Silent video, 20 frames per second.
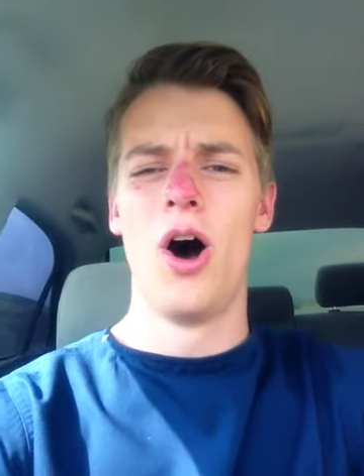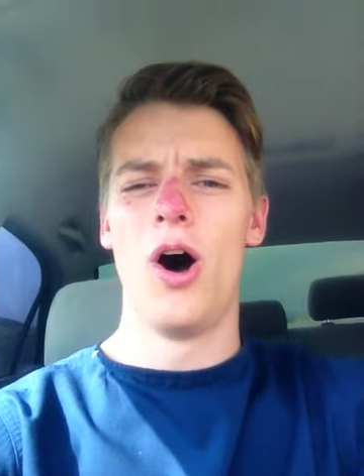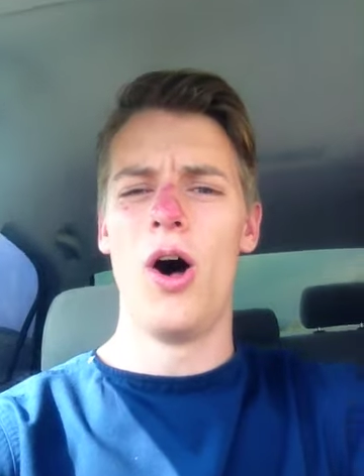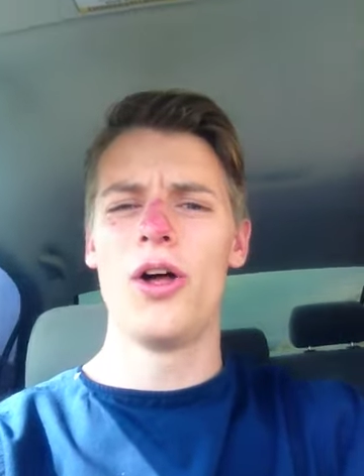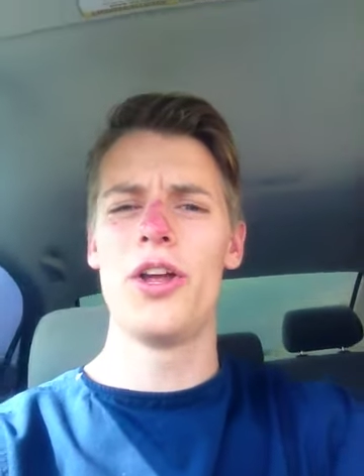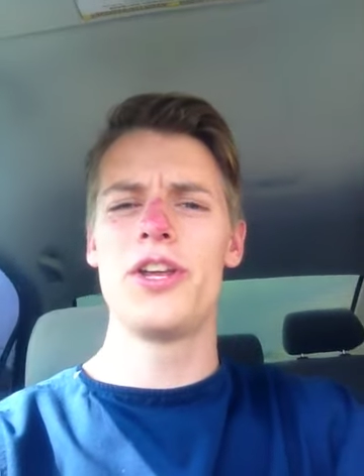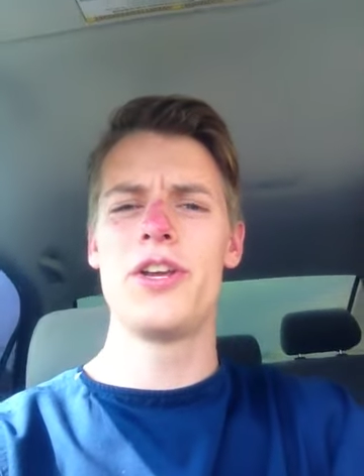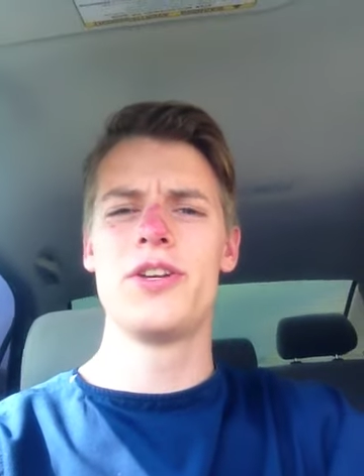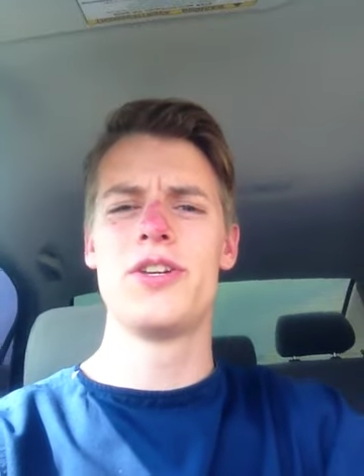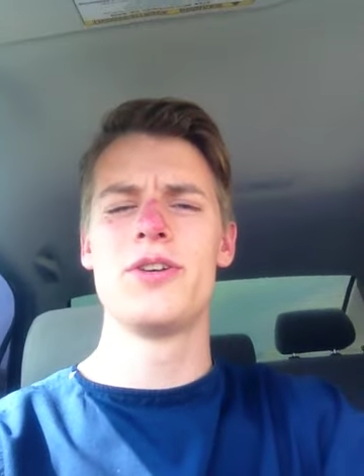
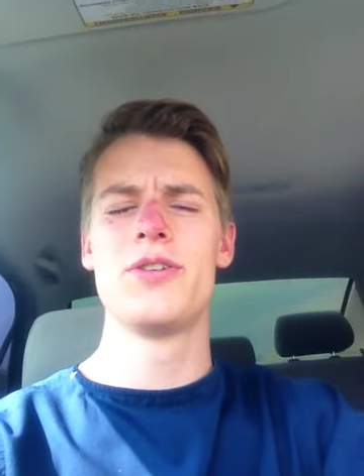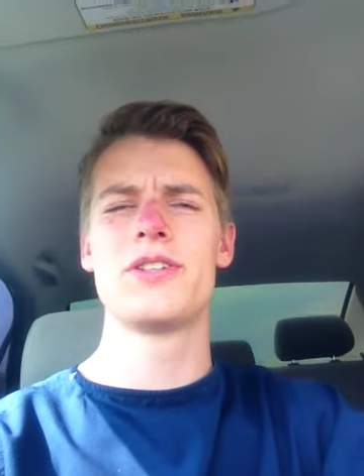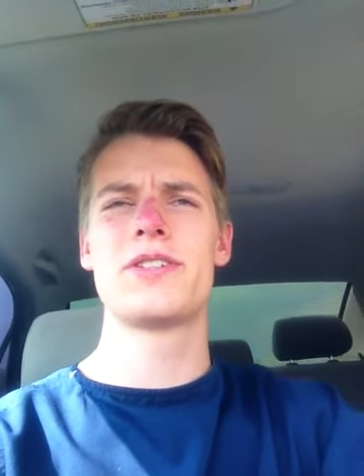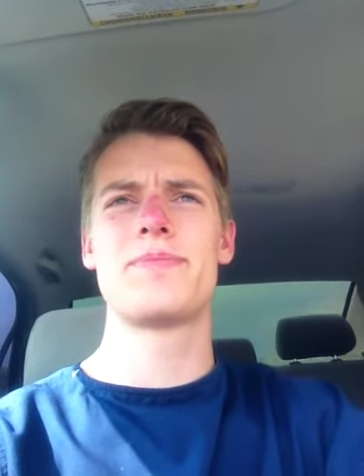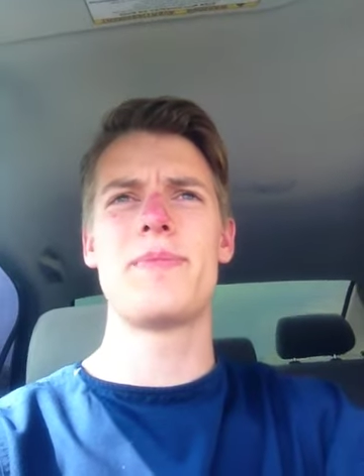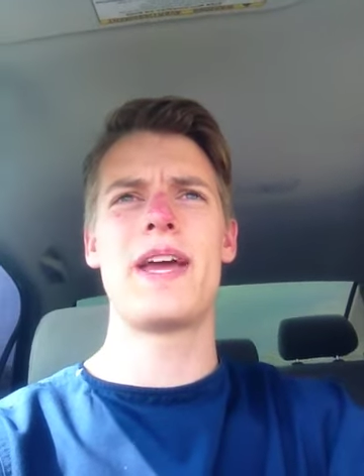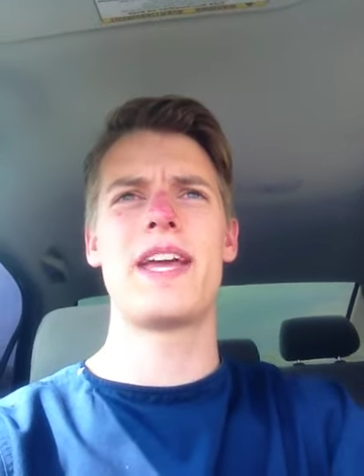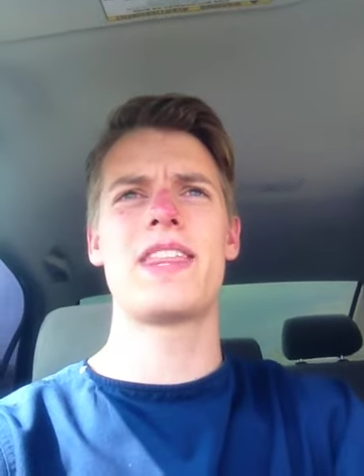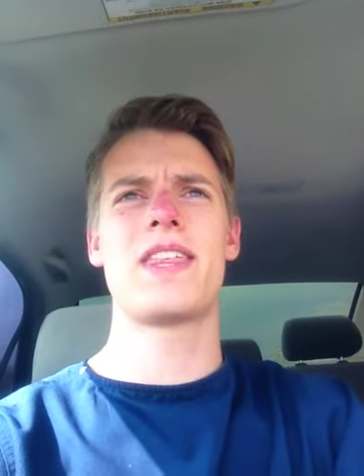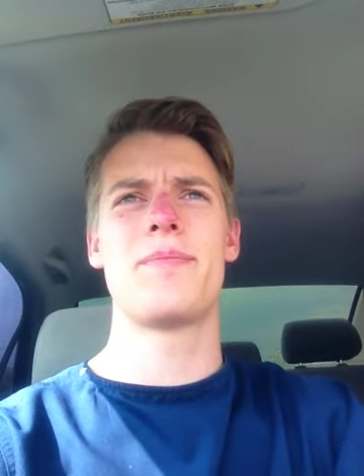all you do
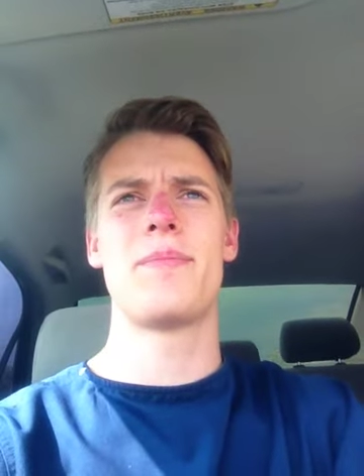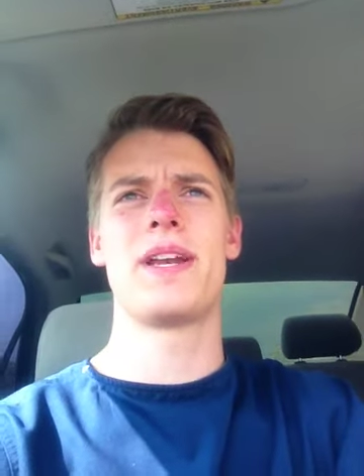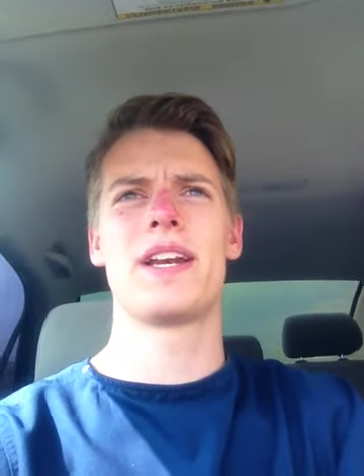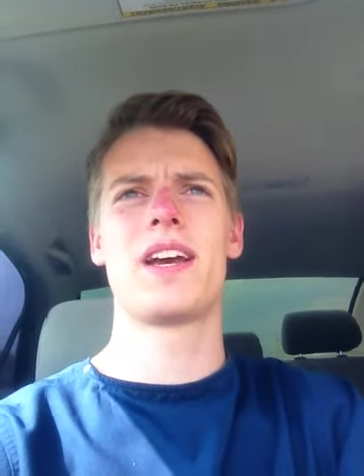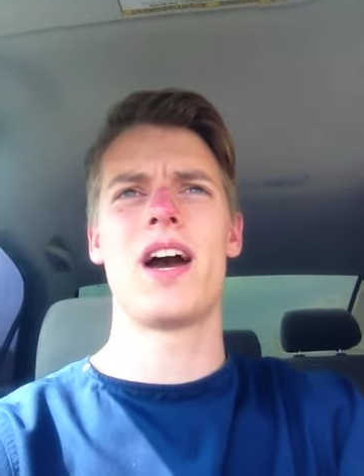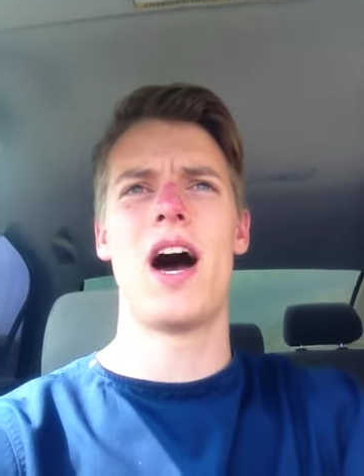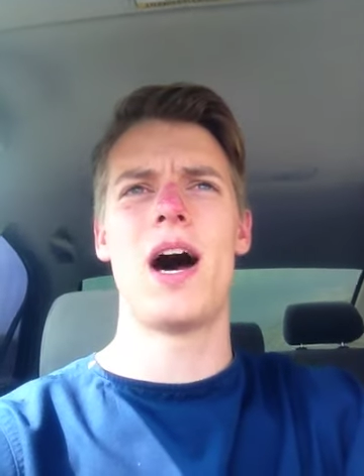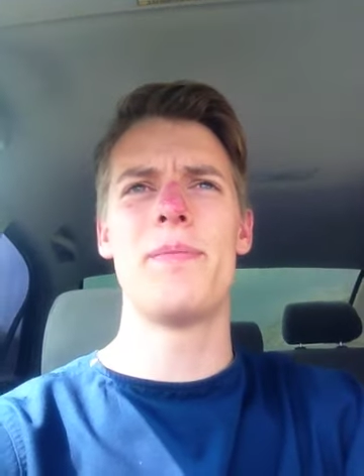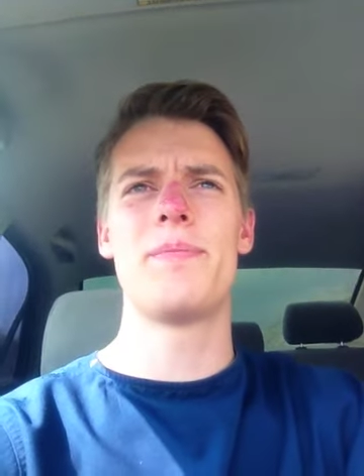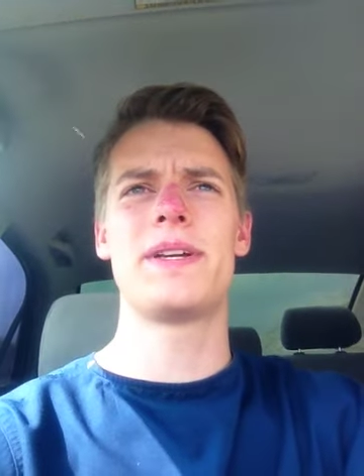is make them
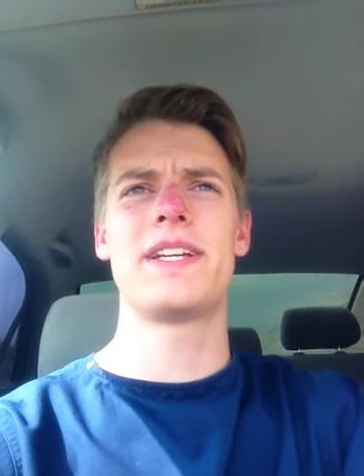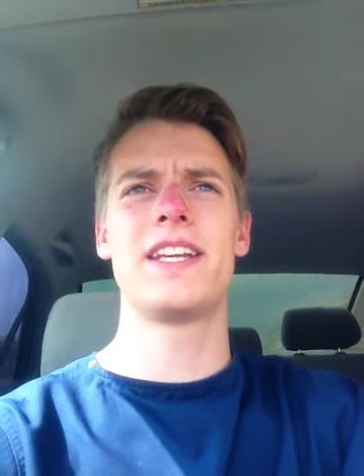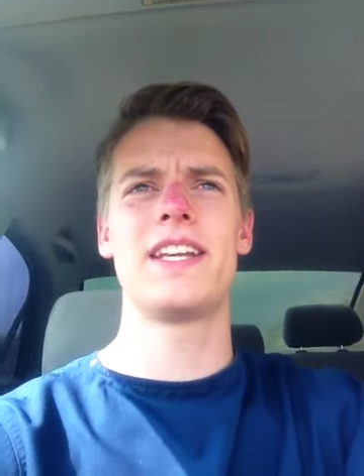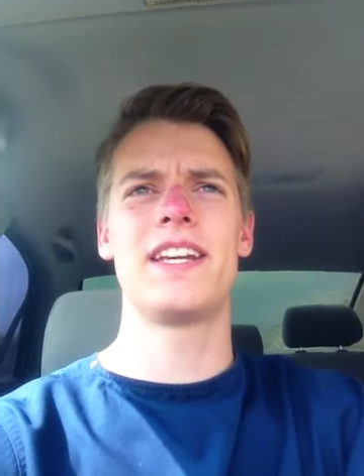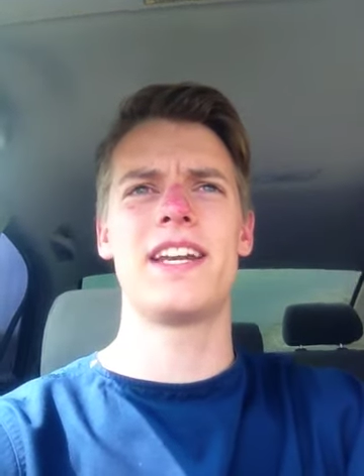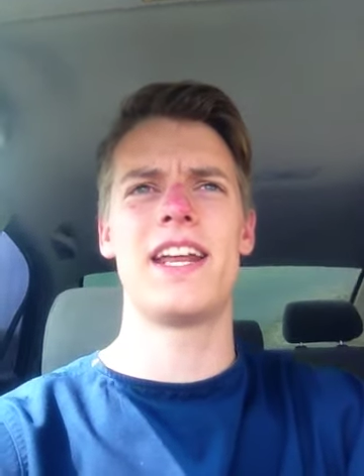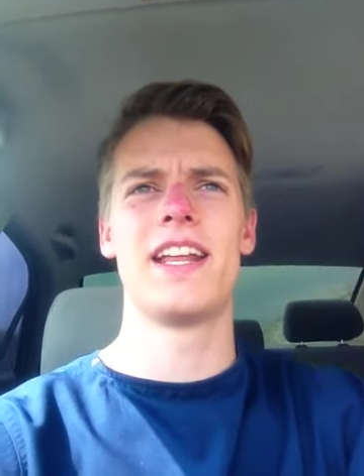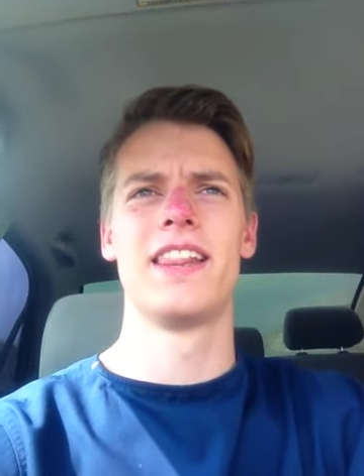incompetent